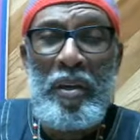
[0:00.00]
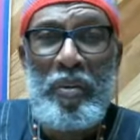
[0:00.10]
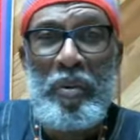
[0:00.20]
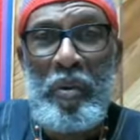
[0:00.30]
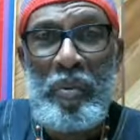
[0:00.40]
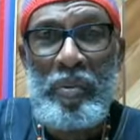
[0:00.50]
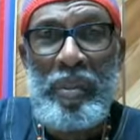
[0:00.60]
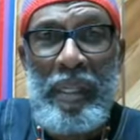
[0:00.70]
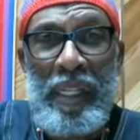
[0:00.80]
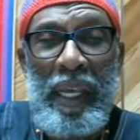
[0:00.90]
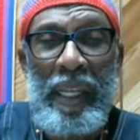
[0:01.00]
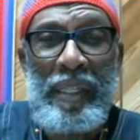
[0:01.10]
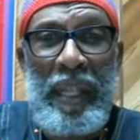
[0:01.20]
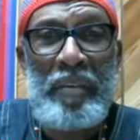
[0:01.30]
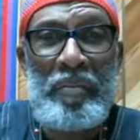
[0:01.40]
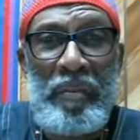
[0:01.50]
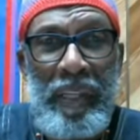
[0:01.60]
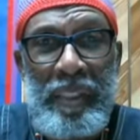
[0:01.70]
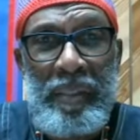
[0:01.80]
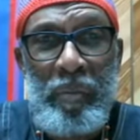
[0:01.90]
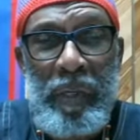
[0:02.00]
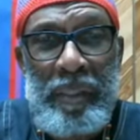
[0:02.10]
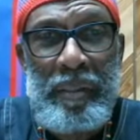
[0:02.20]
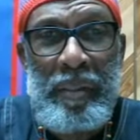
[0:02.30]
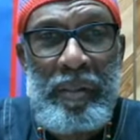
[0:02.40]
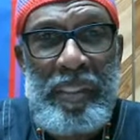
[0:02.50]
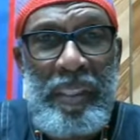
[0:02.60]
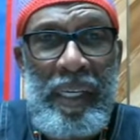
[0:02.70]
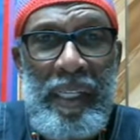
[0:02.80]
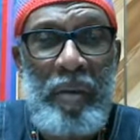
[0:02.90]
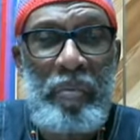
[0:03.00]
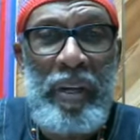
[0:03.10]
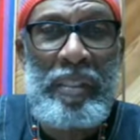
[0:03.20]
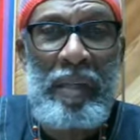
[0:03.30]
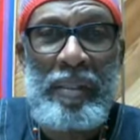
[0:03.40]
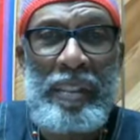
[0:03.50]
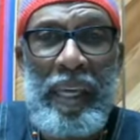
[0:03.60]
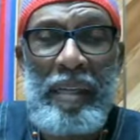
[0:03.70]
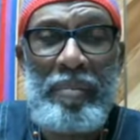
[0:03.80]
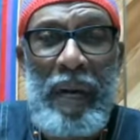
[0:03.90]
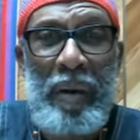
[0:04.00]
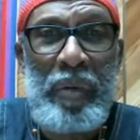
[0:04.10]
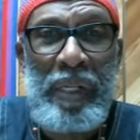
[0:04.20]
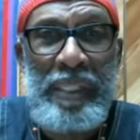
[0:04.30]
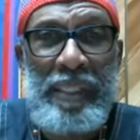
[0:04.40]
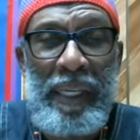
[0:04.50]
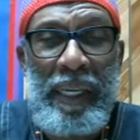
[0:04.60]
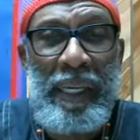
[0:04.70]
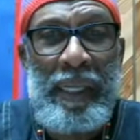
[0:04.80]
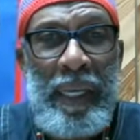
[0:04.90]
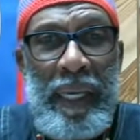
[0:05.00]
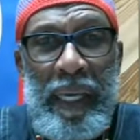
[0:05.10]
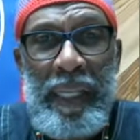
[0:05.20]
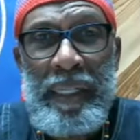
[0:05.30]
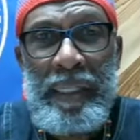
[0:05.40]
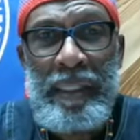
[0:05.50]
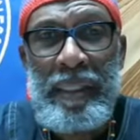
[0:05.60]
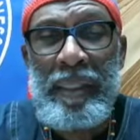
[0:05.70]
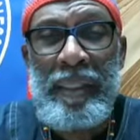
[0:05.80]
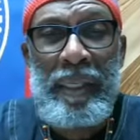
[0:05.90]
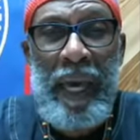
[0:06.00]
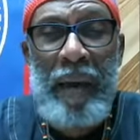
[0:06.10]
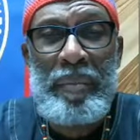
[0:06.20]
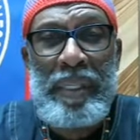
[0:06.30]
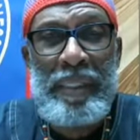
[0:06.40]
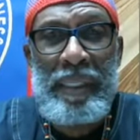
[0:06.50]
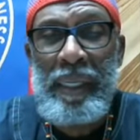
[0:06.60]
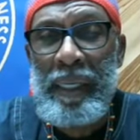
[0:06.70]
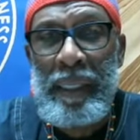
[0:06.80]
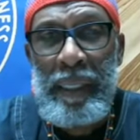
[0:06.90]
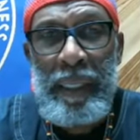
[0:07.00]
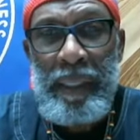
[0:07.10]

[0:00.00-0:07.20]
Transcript: You know, we was looking at Netflix and what, you know, this thing they raised all this cane about what he said in this uh, comedy skit.